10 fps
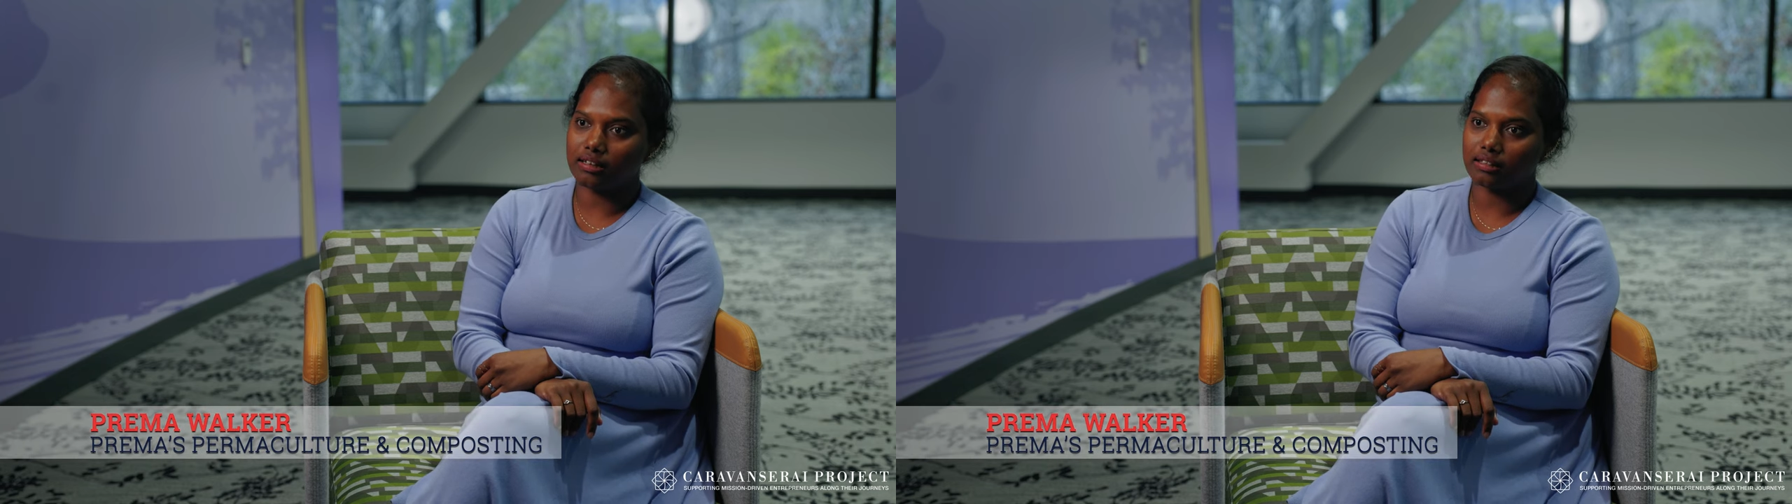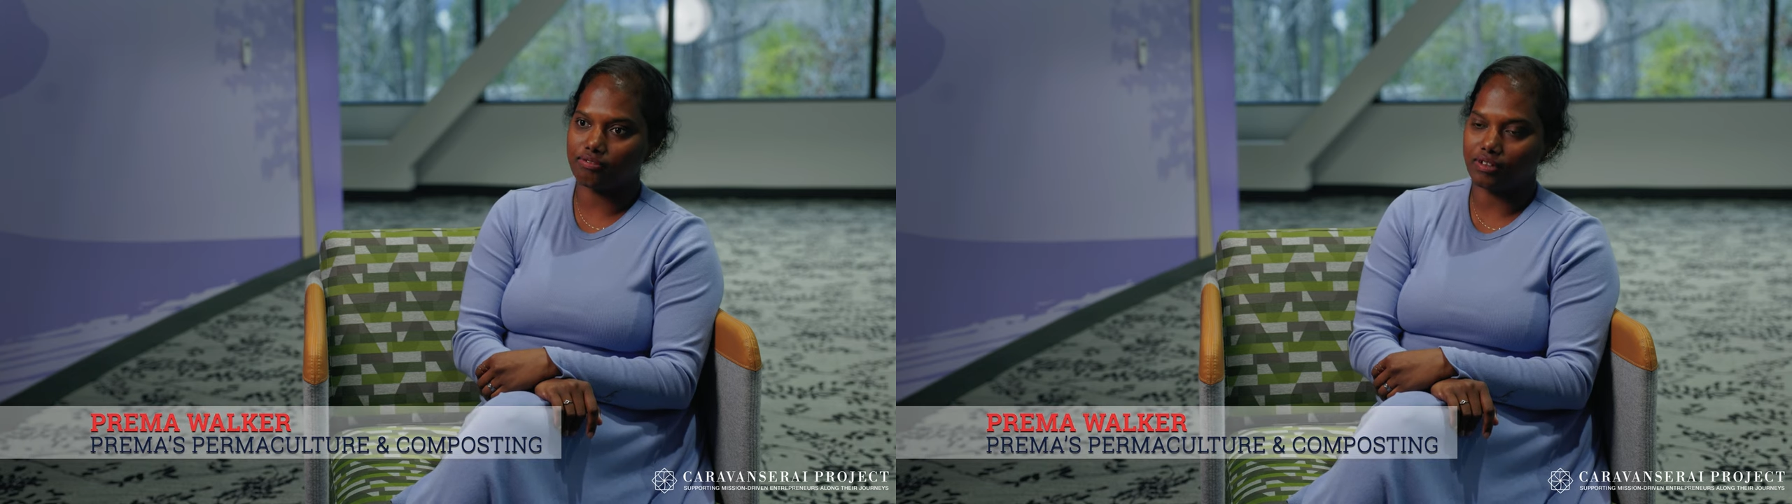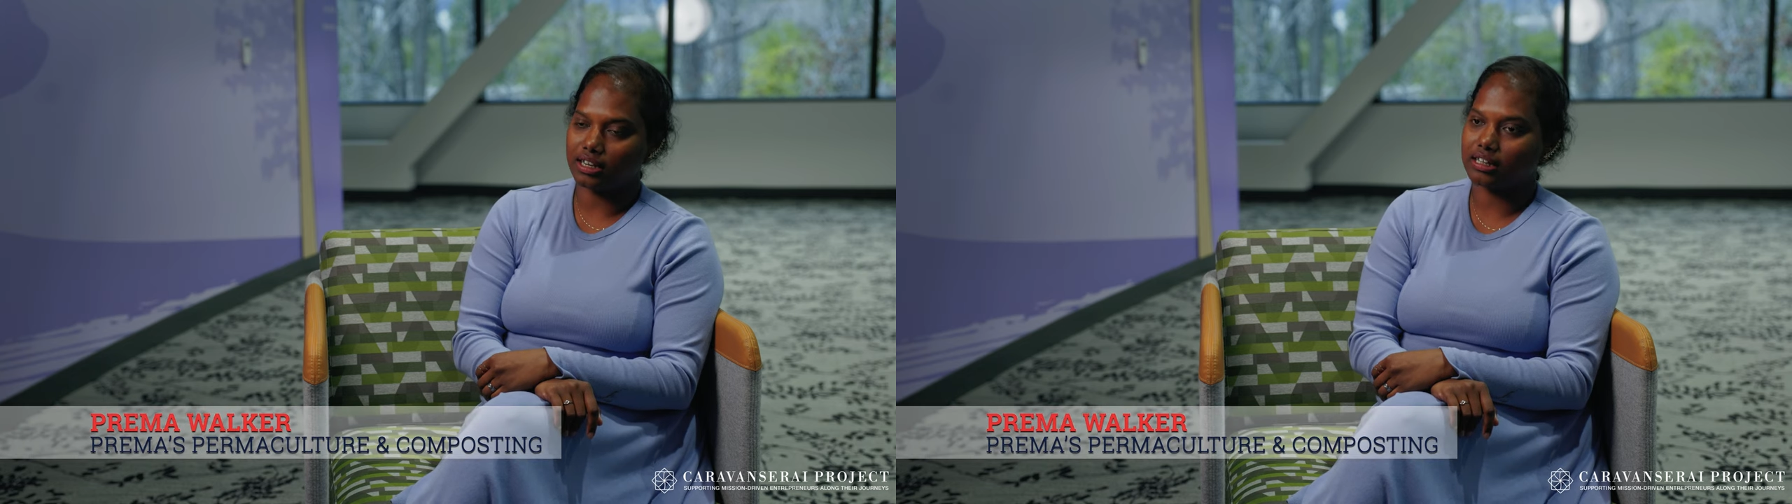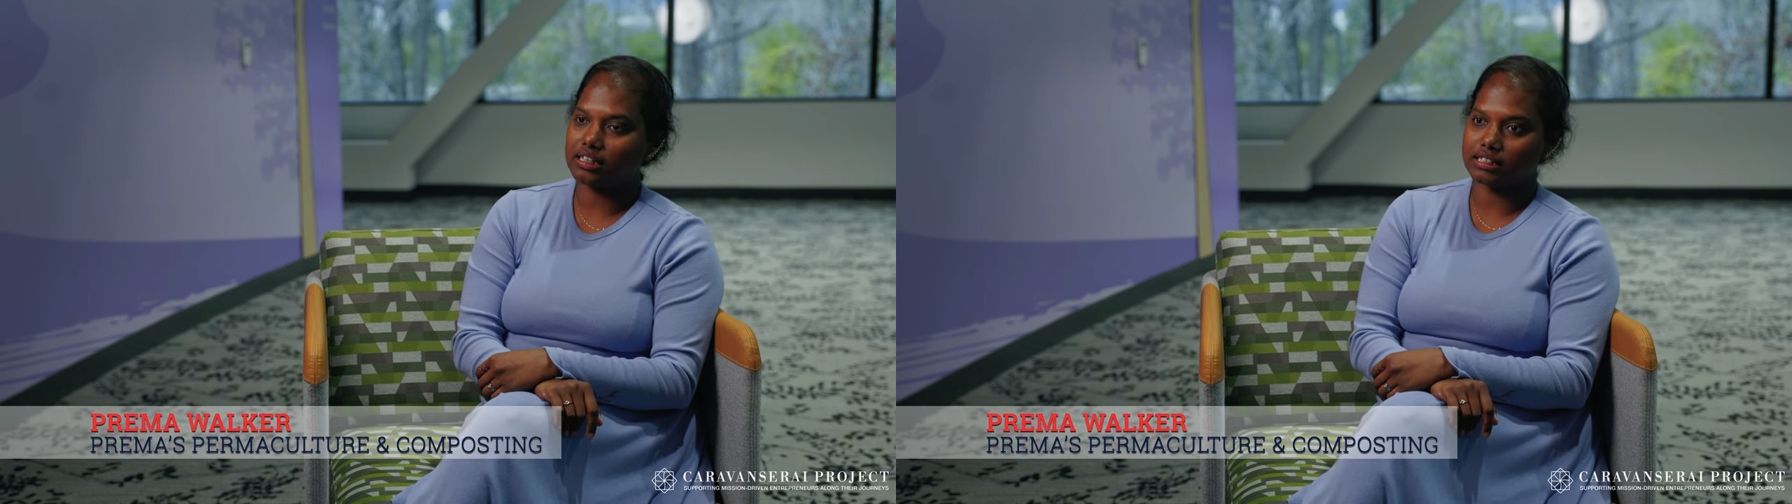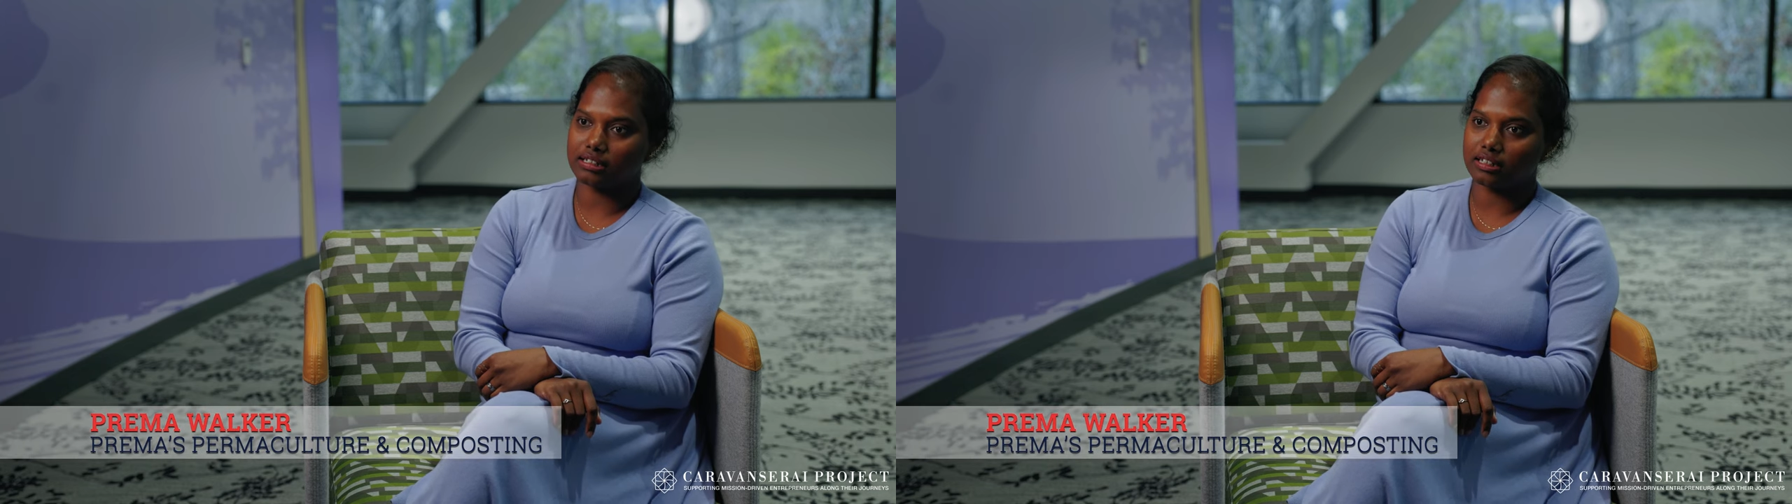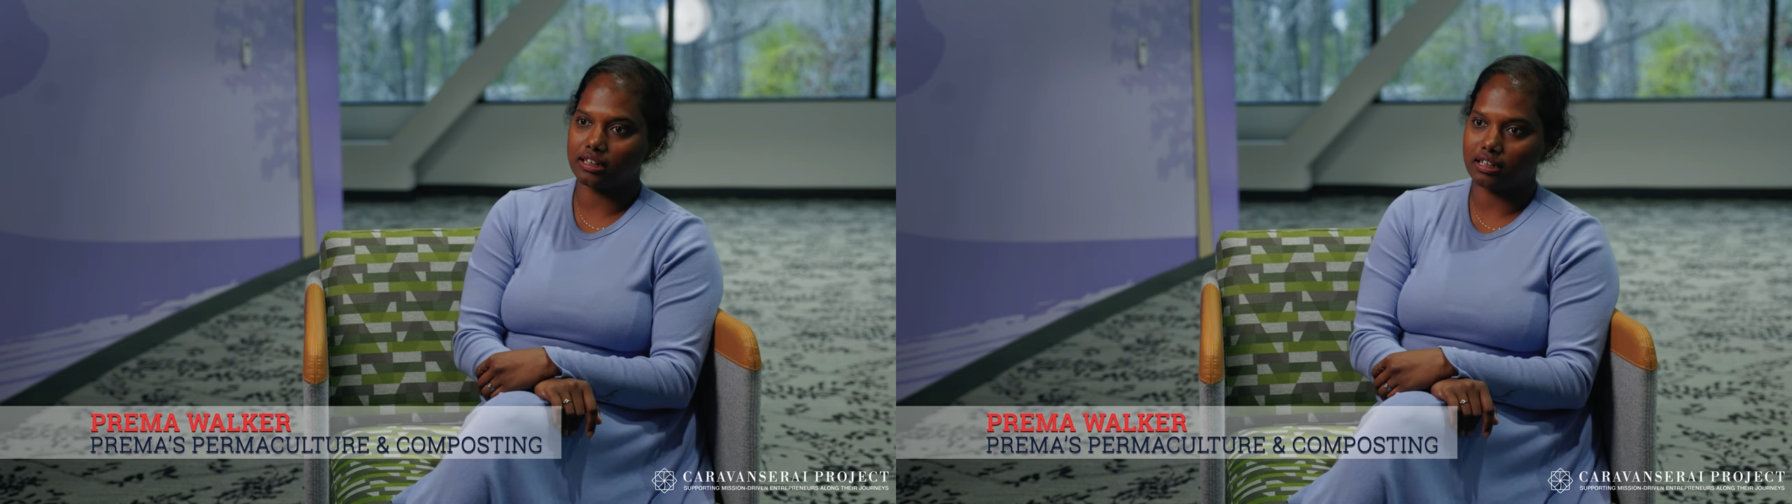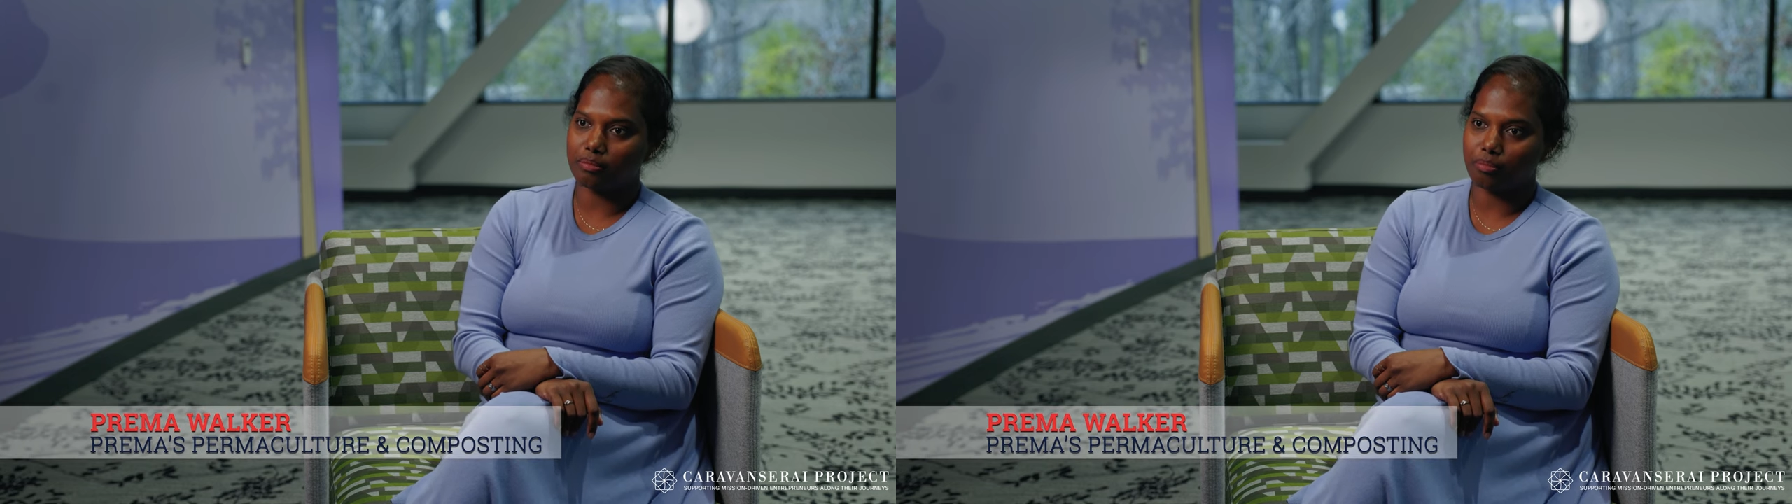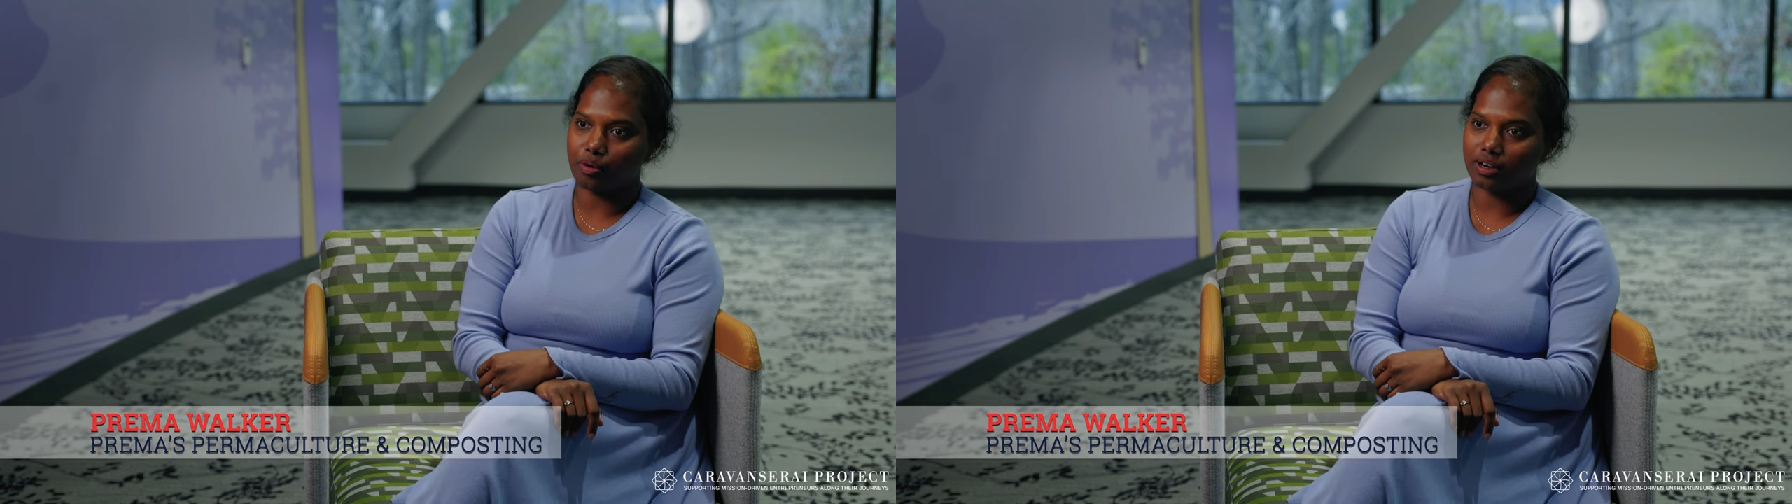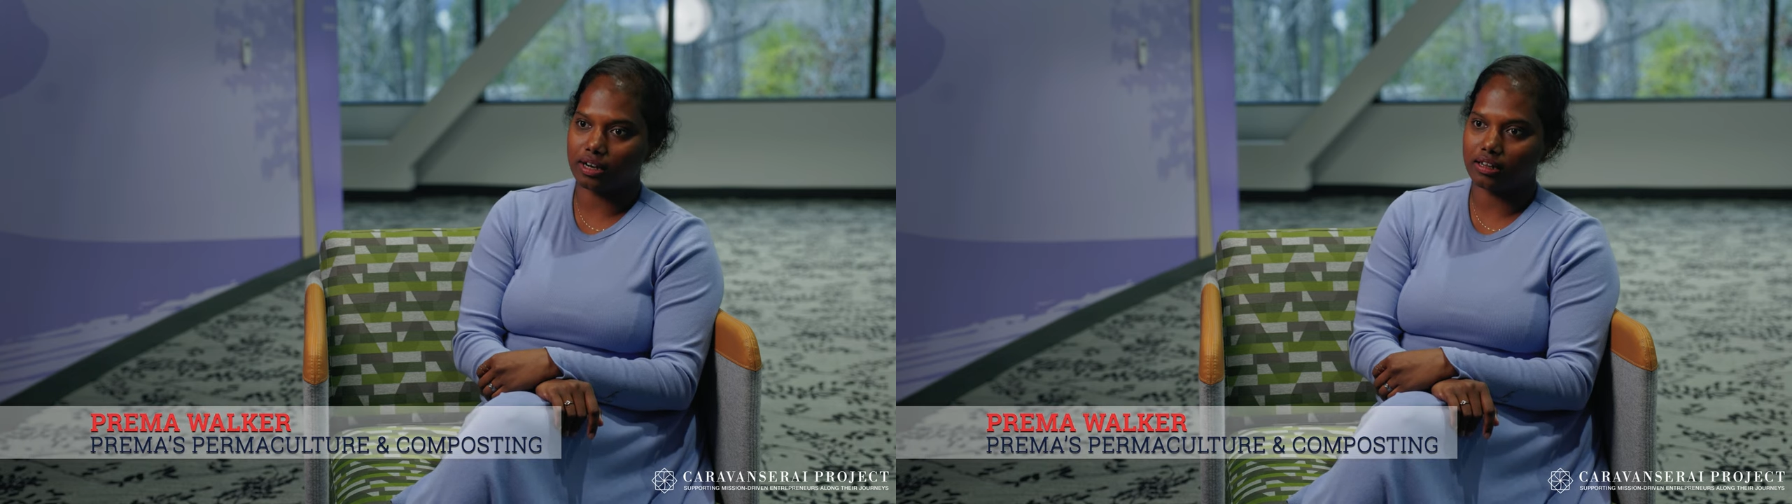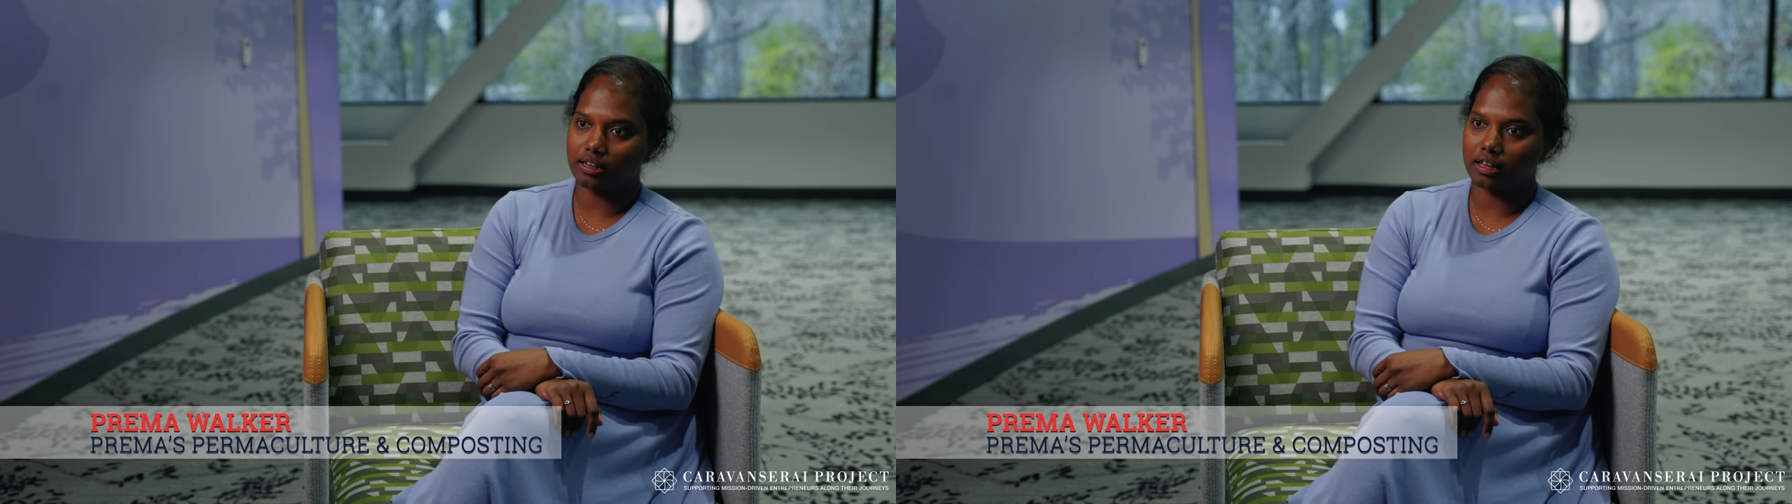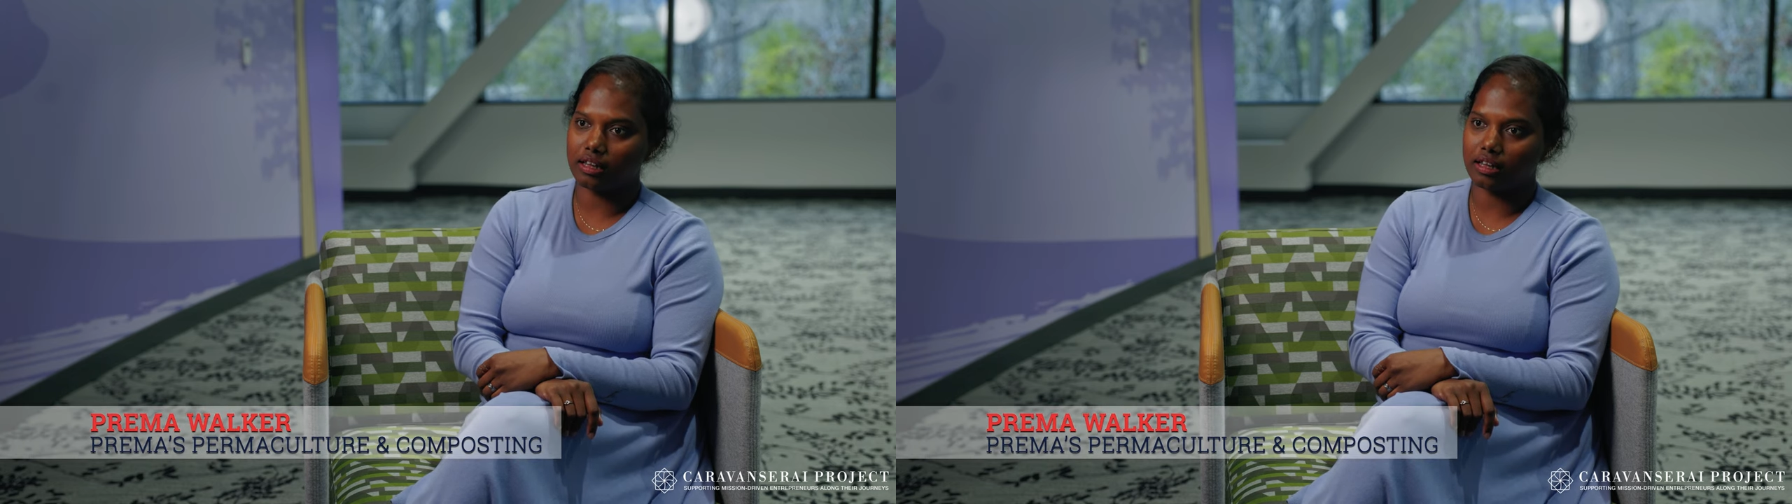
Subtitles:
the funding is really important,